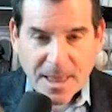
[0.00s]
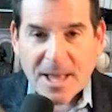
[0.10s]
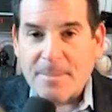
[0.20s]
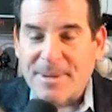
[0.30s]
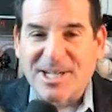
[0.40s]

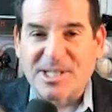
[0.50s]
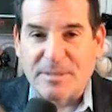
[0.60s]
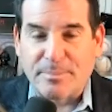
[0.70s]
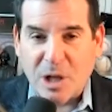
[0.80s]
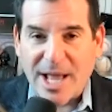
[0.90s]
because the
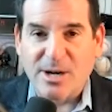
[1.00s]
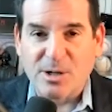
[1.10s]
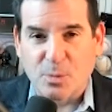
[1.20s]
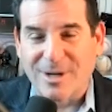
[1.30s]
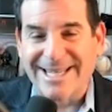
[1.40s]
players
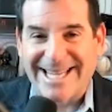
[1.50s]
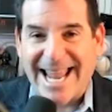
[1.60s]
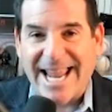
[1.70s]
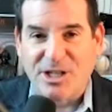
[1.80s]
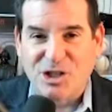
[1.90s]
were
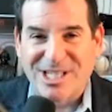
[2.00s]
engaged